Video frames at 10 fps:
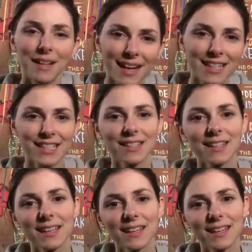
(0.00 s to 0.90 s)
But
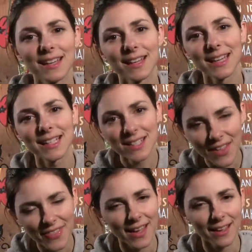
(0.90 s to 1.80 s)
actually, it's
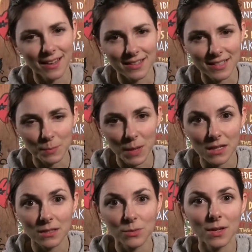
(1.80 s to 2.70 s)
not that kind of
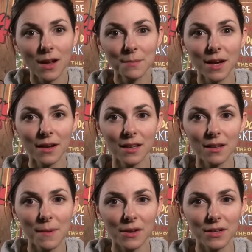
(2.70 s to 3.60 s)
space. What I'm
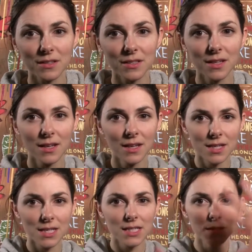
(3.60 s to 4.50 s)
talking about is
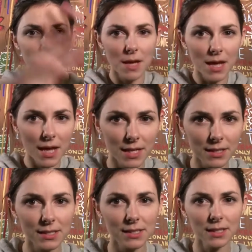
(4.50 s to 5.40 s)

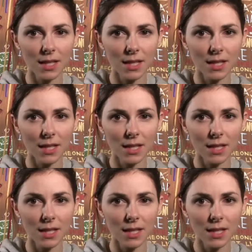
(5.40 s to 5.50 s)
space